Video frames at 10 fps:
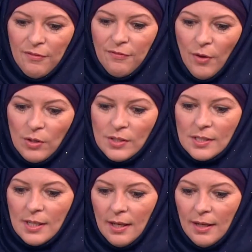
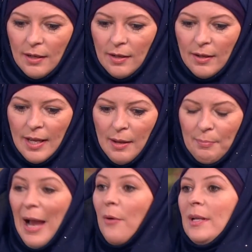false
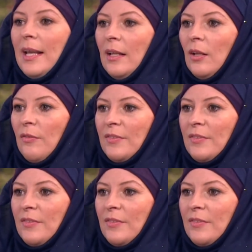parallel